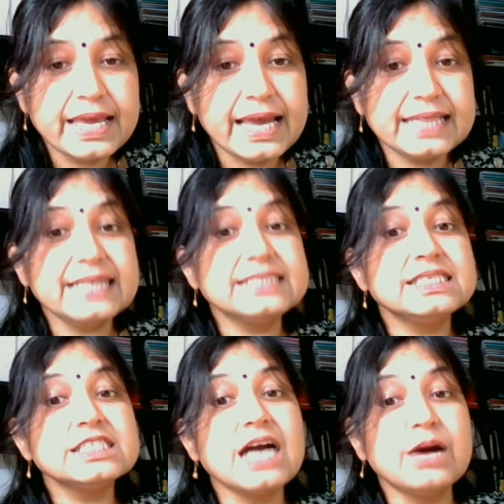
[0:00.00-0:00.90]
and that
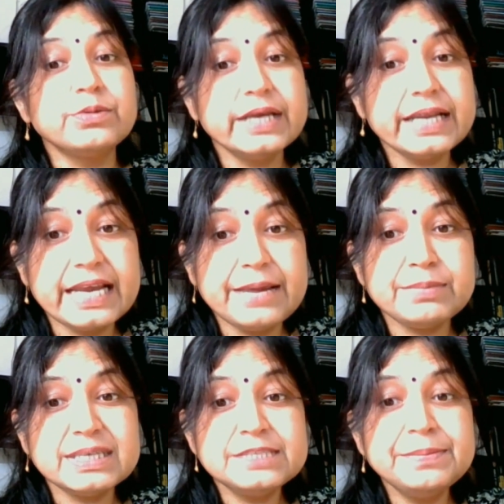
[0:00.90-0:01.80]
such
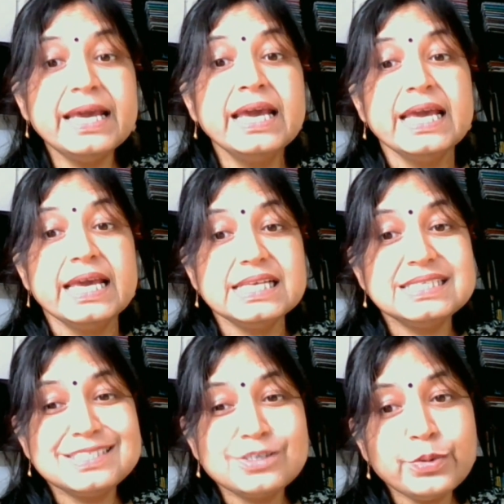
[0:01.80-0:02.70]
counterclaim must be
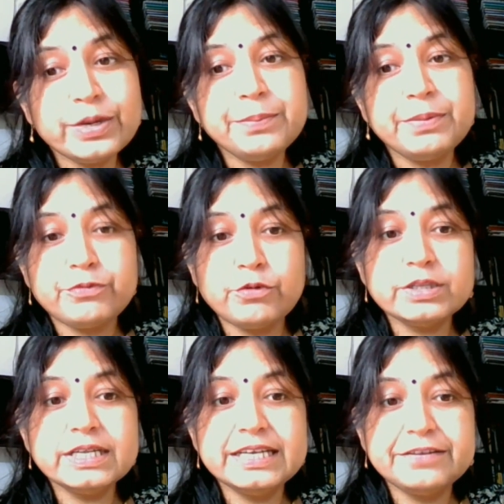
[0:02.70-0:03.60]
instituted before the